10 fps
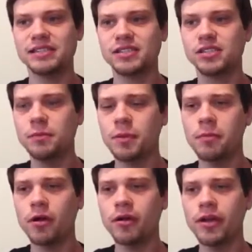Super
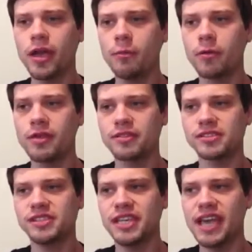Mario
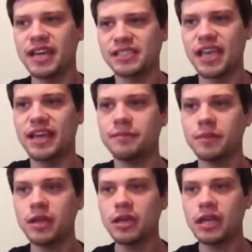Brothers DX and
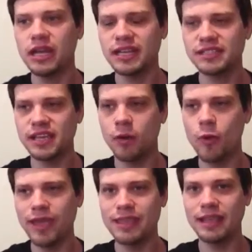Link's
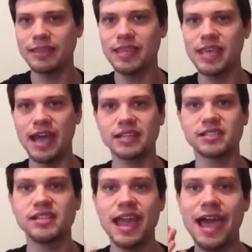Awakening
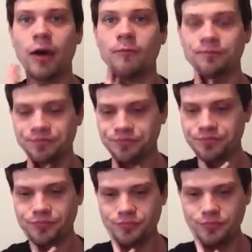DX. Now,
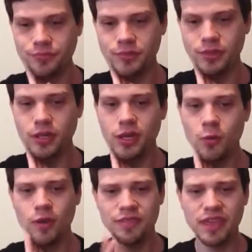
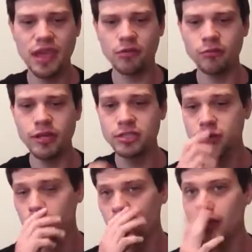with the
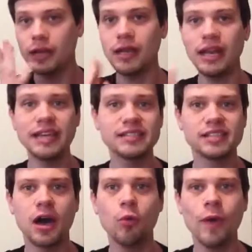original Link's
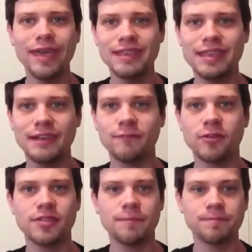Awakening
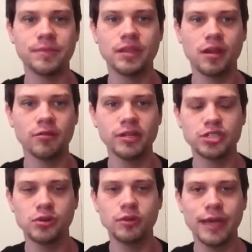for the
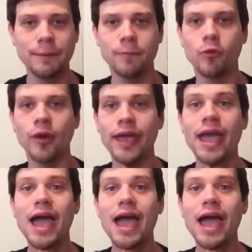original Game Boy,